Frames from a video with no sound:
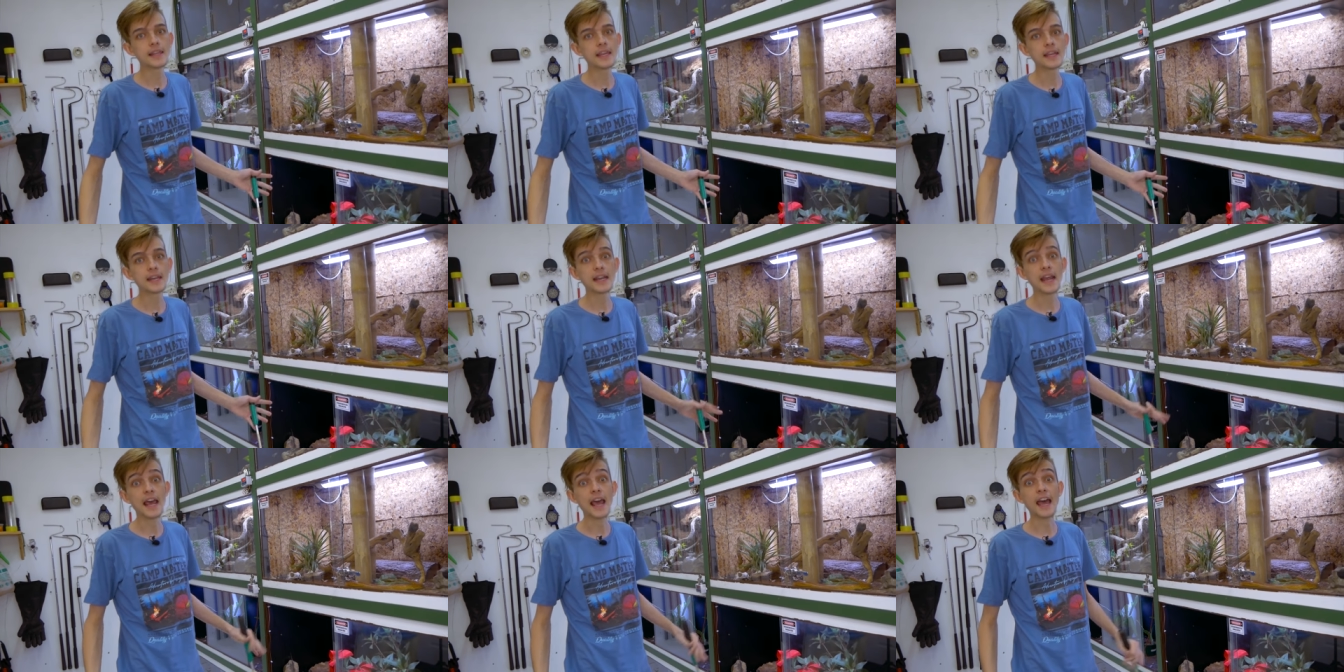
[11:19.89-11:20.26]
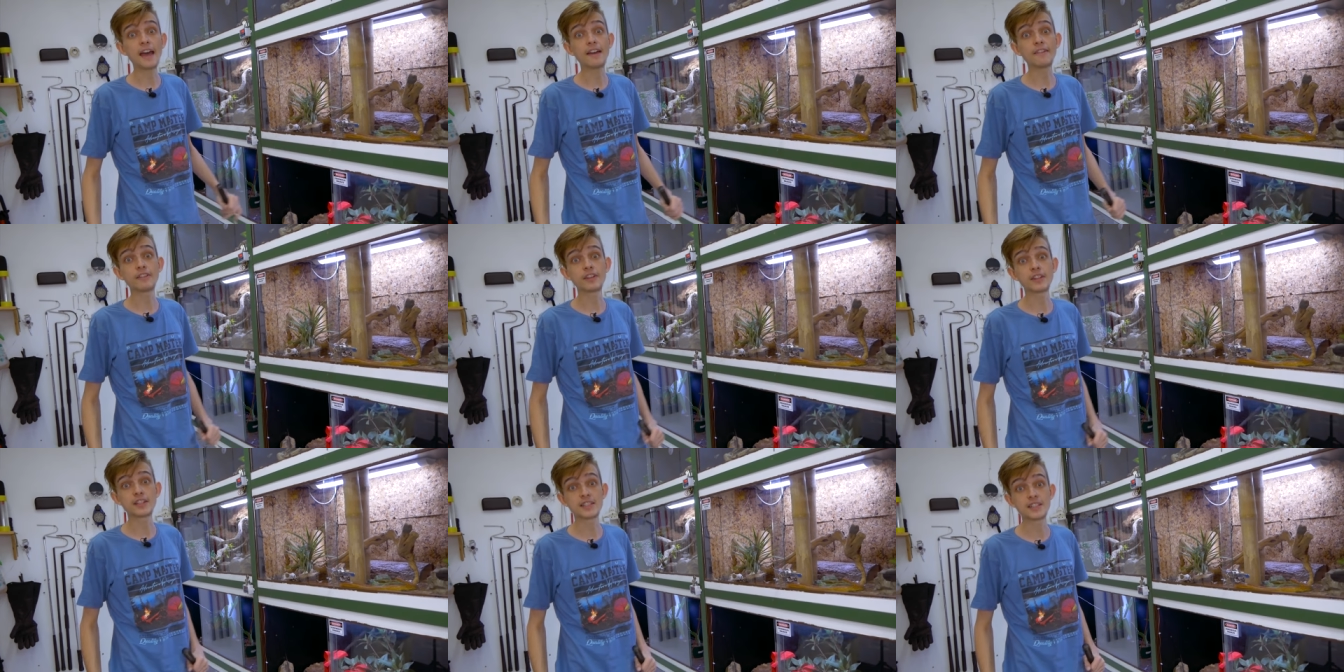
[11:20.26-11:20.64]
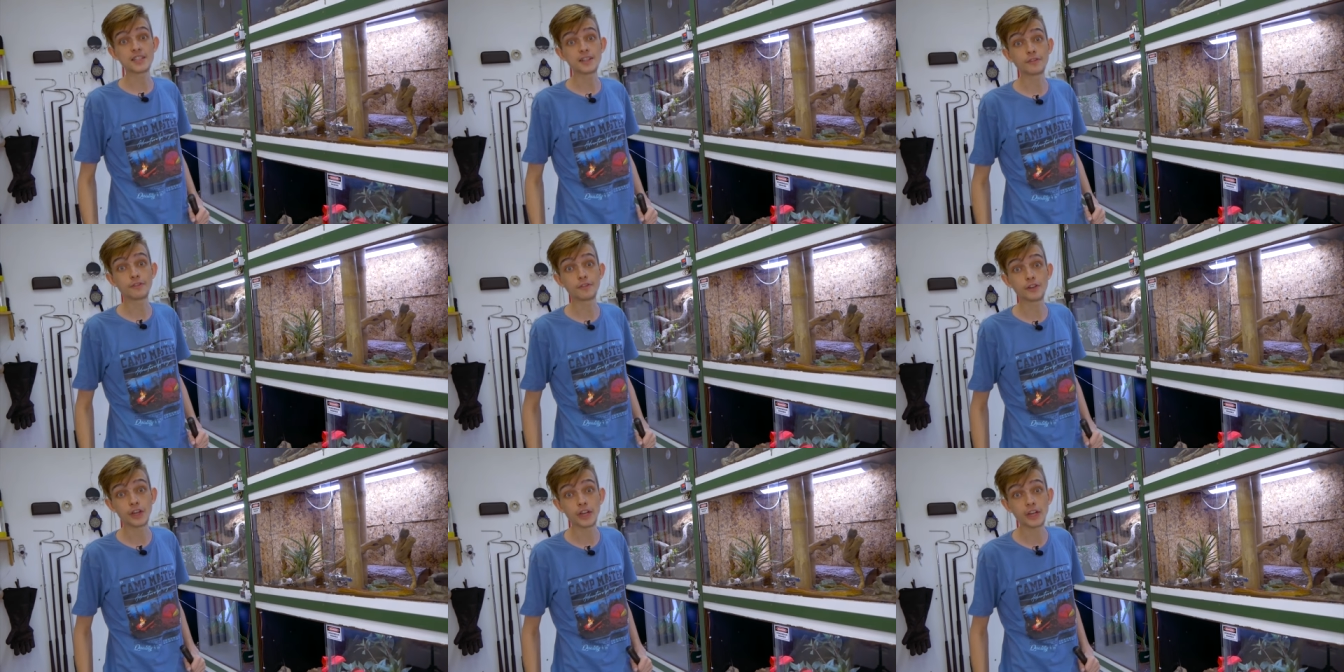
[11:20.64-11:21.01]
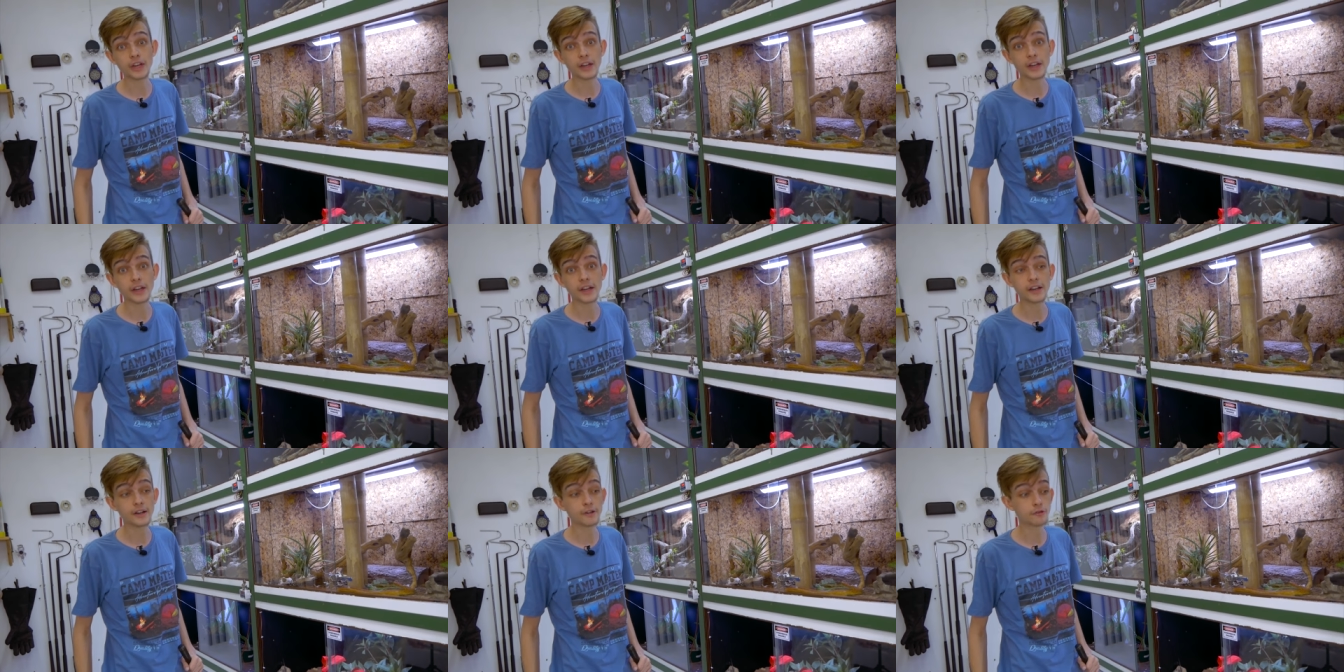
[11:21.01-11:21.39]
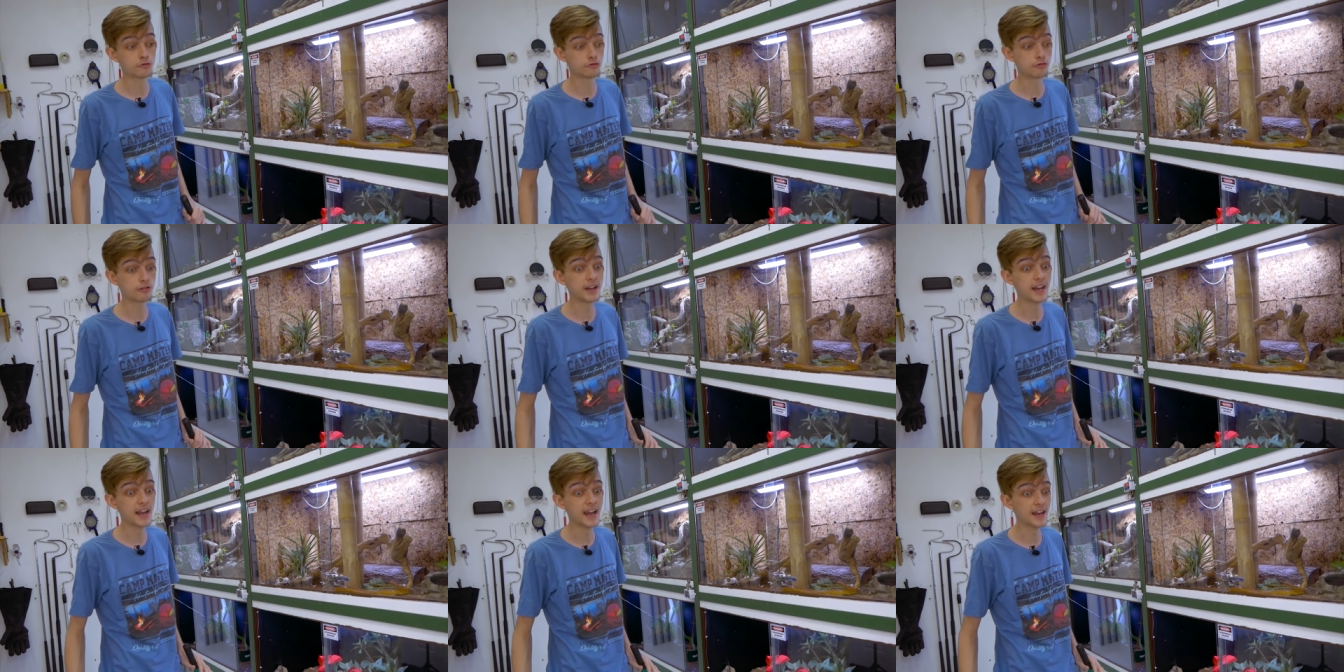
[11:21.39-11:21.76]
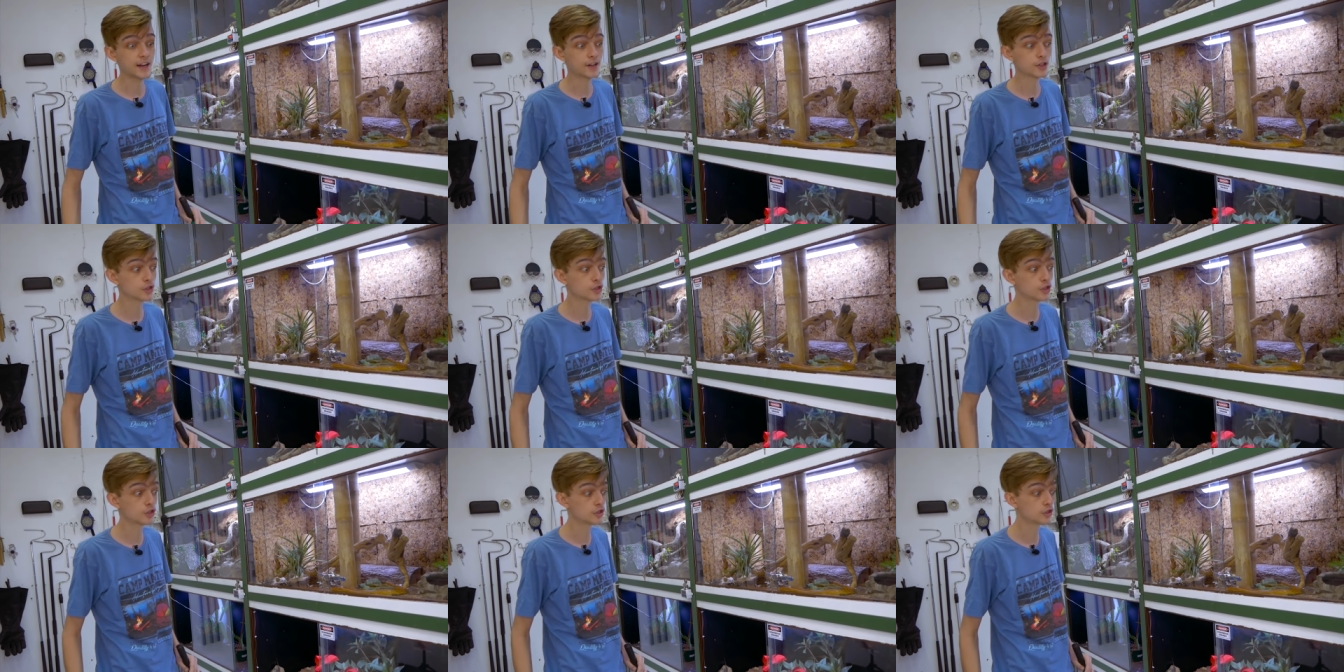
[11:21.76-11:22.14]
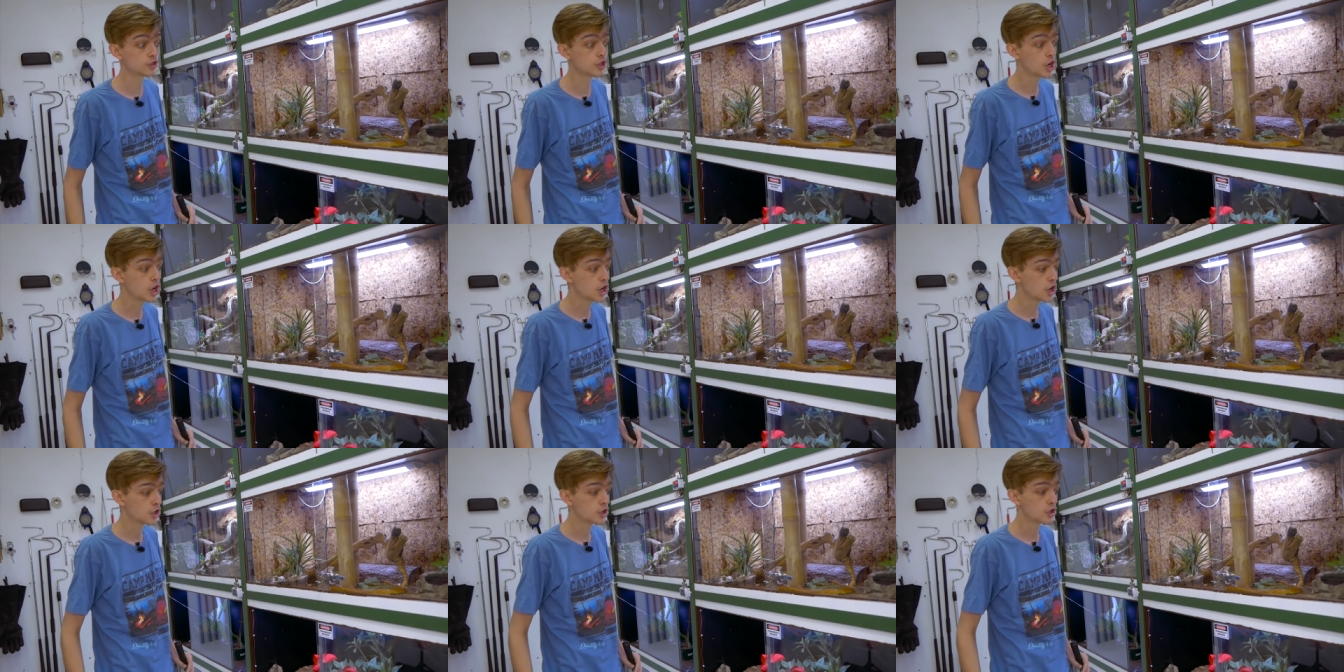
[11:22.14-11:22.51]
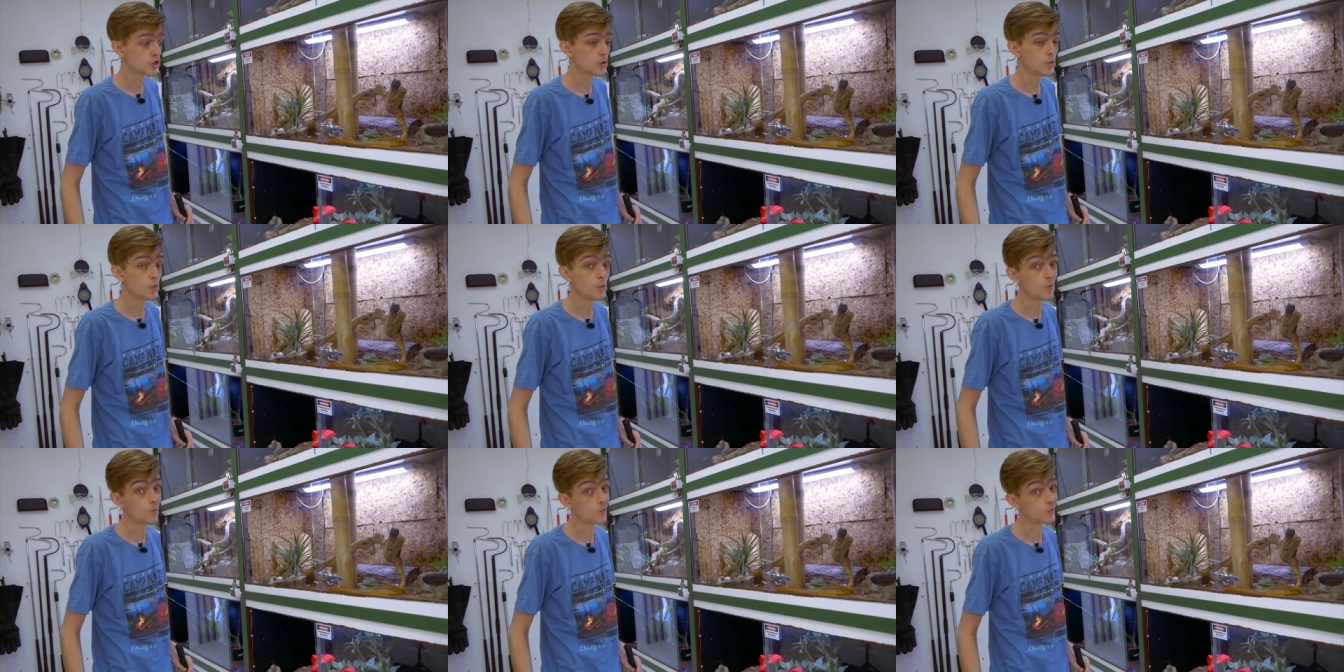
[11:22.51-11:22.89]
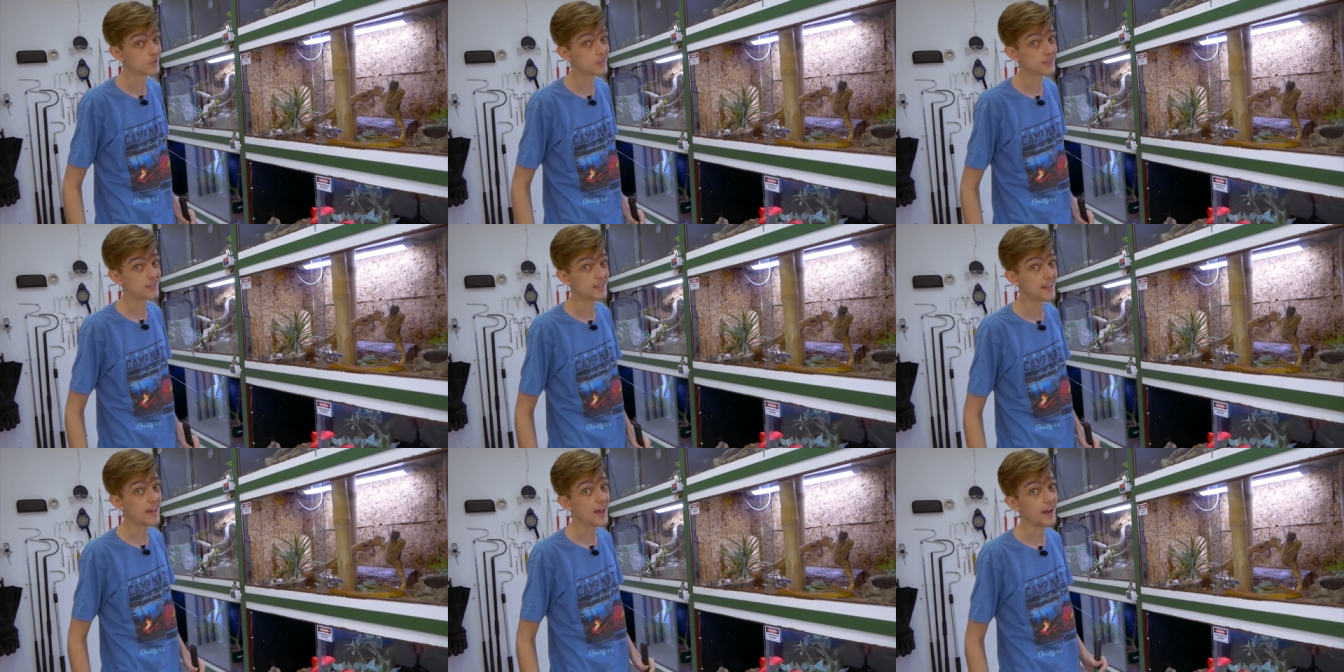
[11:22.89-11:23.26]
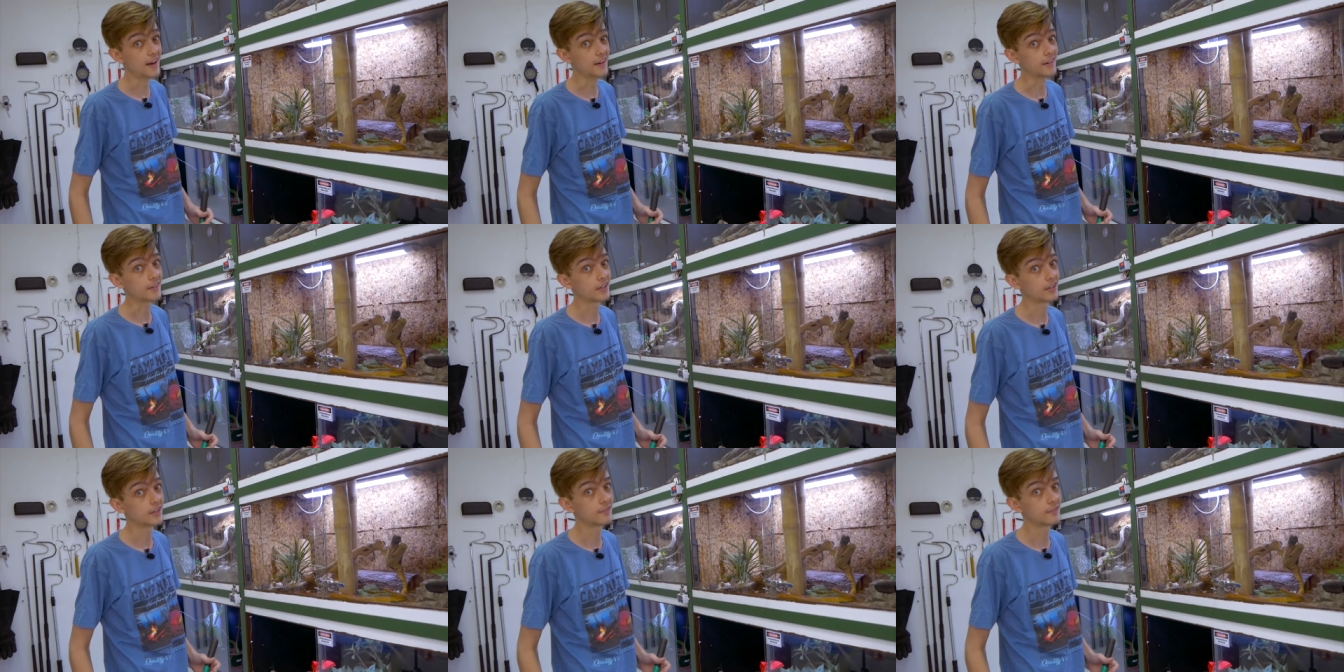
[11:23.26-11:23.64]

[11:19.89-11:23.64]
then having severe reactions towards that.